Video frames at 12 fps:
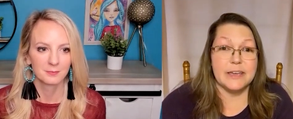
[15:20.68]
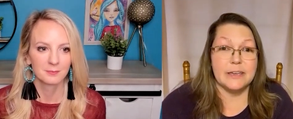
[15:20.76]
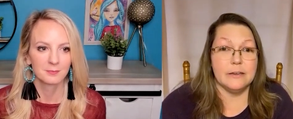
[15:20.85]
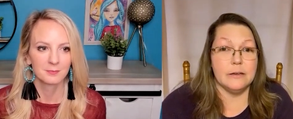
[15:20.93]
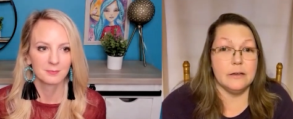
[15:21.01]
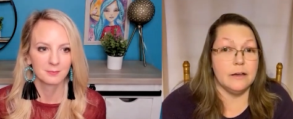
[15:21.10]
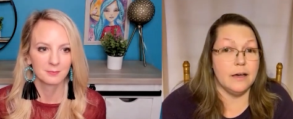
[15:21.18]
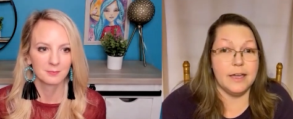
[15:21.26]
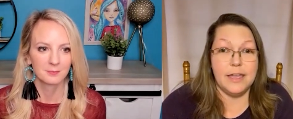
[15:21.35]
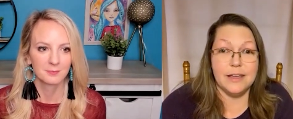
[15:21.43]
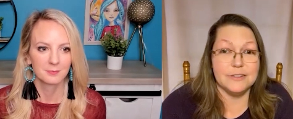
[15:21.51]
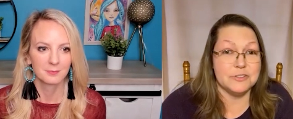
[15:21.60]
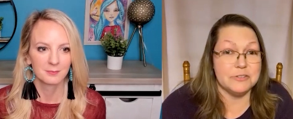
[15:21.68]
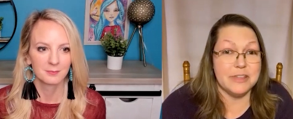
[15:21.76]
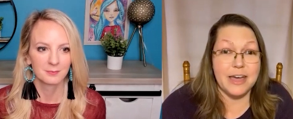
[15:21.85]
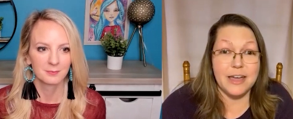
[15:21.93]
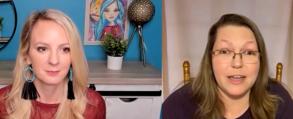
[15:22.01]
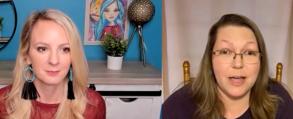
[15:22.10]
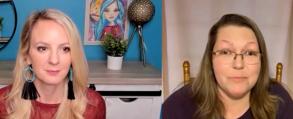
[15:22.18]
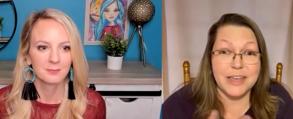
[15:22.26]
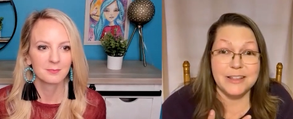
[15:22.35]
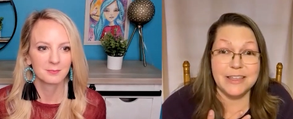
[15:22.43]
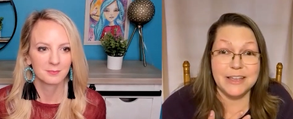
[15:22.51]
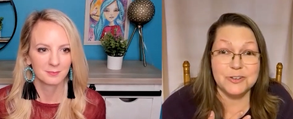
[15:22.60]
Speaker 1: like, I can't do that. I'm
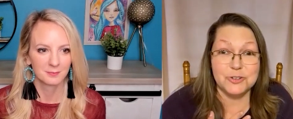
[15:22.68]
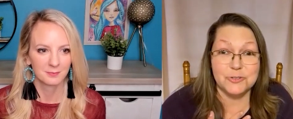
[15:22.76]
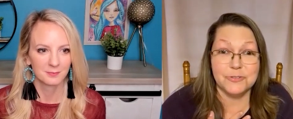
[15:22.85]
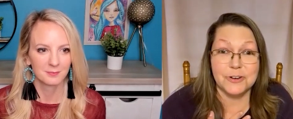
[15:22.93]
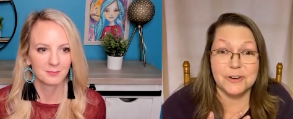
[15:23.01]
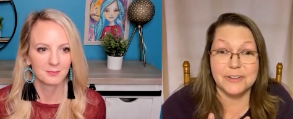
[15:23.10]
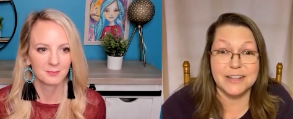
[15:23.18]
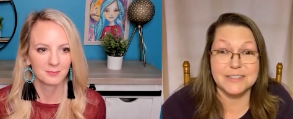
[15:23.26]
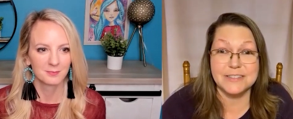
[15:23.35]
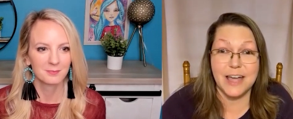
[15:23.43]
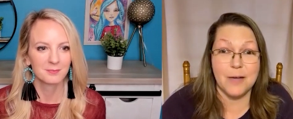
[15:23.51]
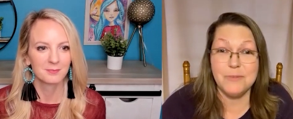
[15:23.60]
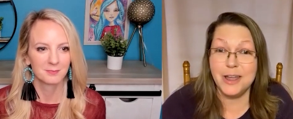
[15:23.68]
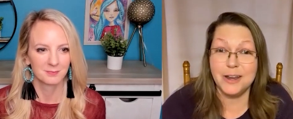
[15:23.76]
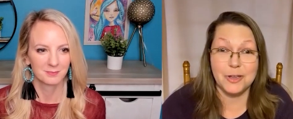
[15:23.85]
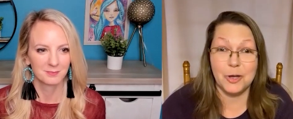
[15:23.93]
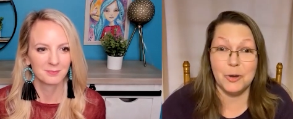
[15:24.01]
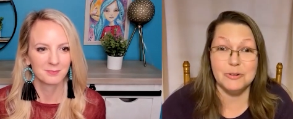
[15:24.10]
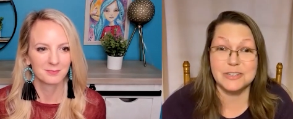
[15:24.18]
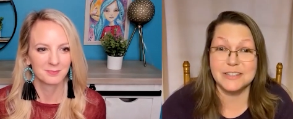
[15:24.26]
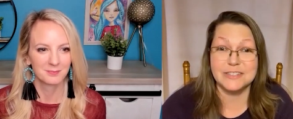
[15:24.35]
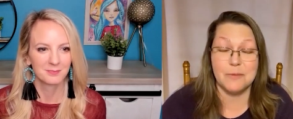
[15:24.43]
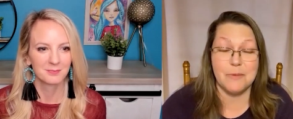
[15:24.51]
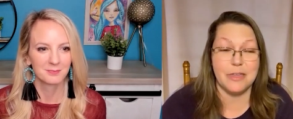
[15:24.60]
like the introvert. That's I'm not a coach.
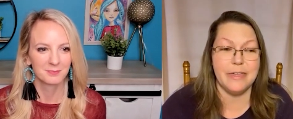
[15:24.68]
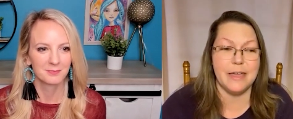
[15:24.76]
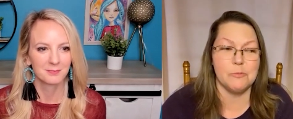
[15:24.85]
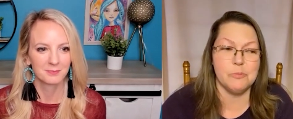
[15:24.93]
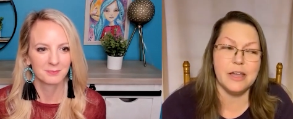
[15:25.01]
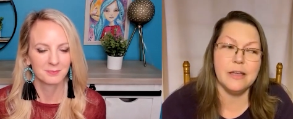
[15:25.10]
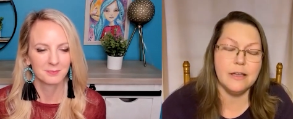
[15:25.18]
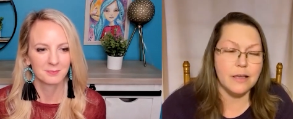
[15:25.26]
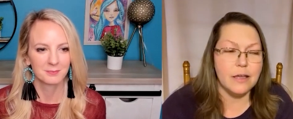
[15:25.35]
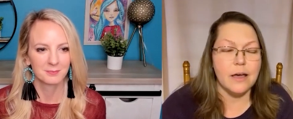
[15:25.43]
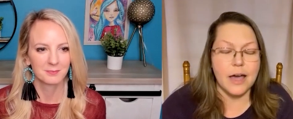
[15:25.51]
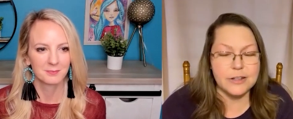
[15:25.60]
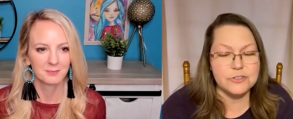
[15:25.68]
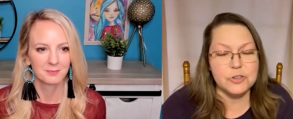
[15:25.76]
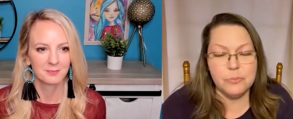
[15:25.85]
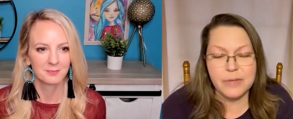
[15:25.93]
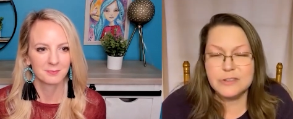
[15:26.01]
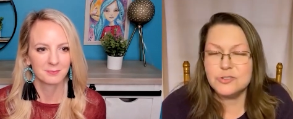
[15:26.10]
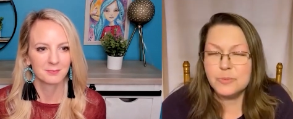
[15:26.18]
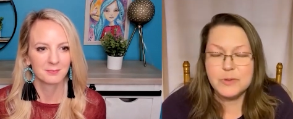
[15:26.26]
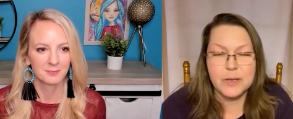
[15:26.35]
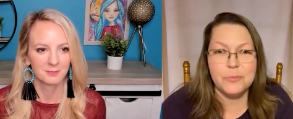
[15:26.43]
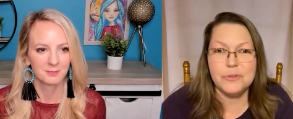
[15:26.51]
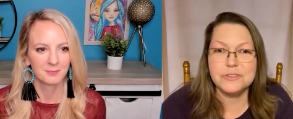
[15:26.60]
That's not my thing. But I do mentor
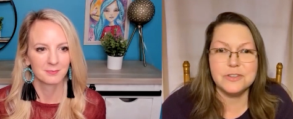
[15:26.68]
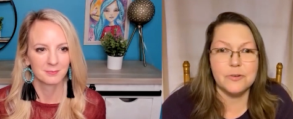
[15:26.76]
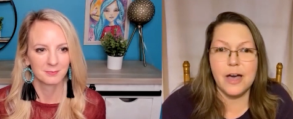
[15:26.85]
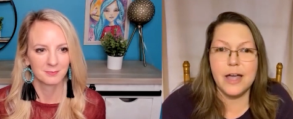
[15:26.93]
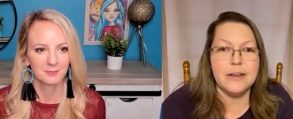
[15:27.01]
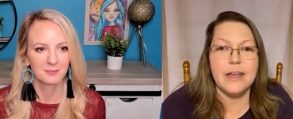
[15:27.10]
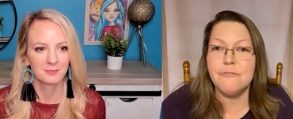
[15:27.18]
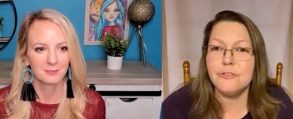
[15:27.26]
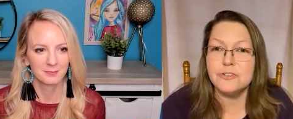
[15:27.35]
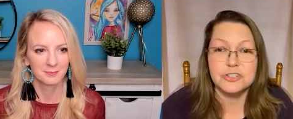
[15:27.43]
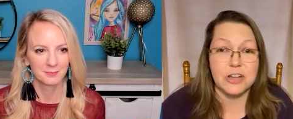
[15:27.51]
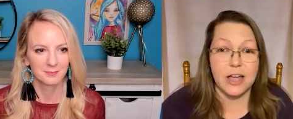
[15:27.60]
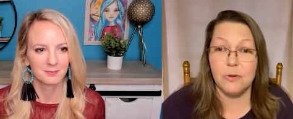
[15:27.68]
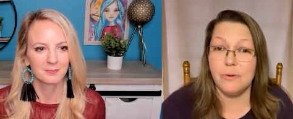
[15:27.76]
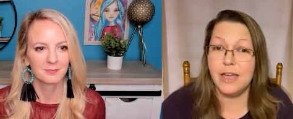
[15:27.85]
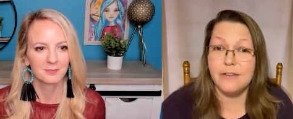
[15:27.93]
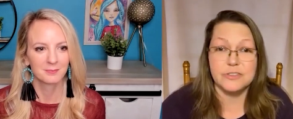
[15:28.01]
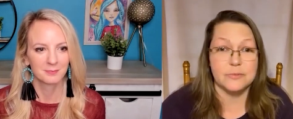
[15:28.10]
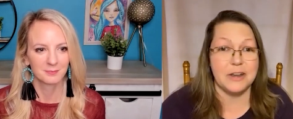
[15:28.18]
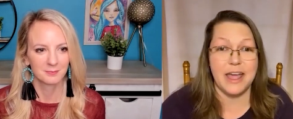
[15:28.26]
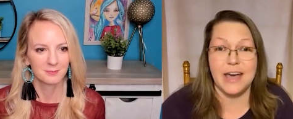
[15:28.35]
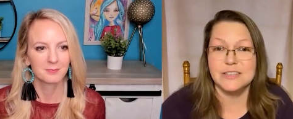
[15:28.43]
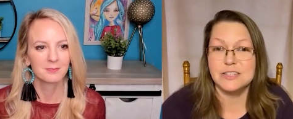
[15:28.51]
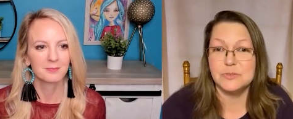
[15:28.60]
people. So I never shy away if someone
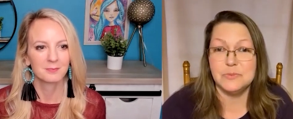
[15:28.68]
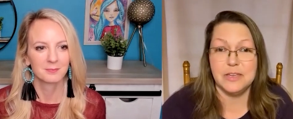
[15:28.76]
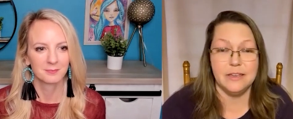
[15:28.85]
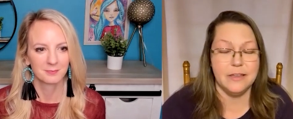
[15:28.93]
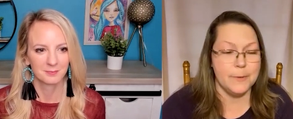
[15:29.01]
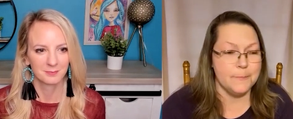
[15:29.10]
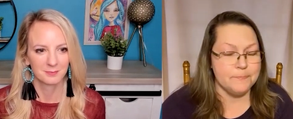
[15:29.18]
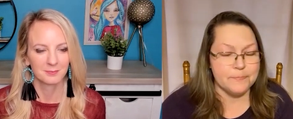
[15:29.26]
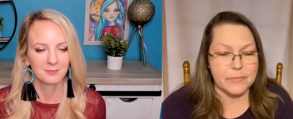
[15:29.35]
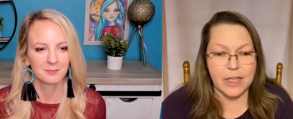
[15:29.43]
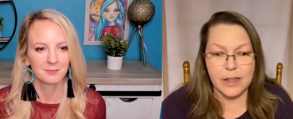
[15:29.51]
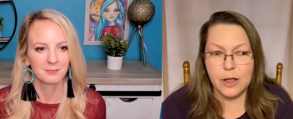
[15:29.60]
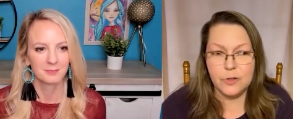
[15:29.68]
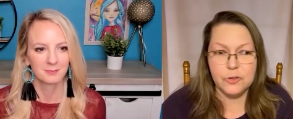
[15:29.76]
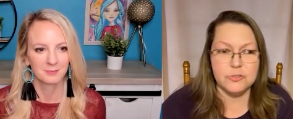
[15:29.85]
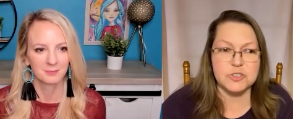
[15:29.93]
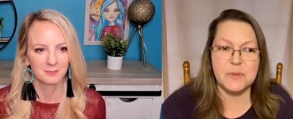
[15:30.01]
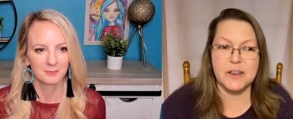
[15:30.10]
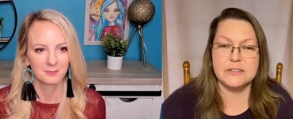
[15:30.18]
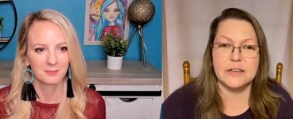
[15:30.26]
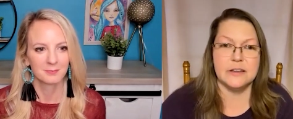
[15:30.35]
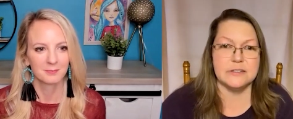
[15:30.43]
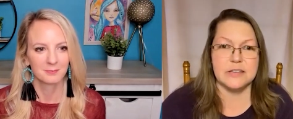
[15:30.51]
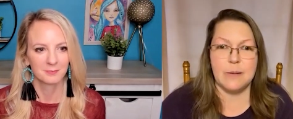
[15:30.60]
asks me. And I don't spend a
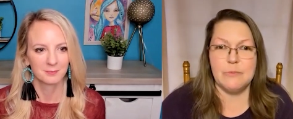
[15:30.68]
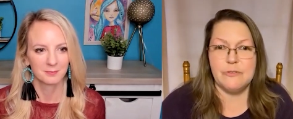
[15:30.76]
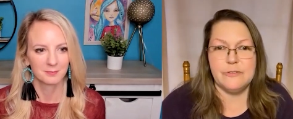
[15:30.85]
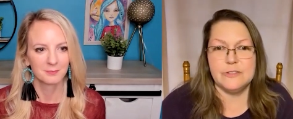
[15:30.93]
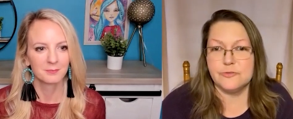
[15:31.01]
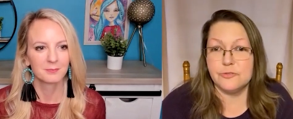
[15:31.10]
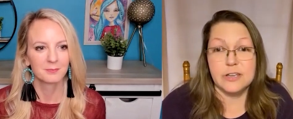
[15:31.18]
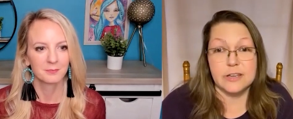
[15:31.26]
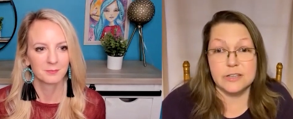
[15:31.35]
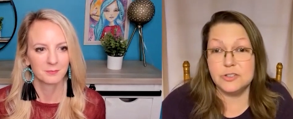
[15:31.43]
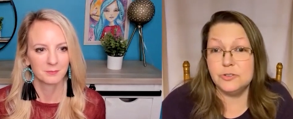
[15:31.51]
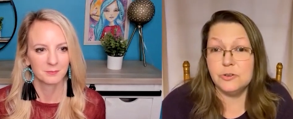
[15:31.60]
ton of time if it's free because, you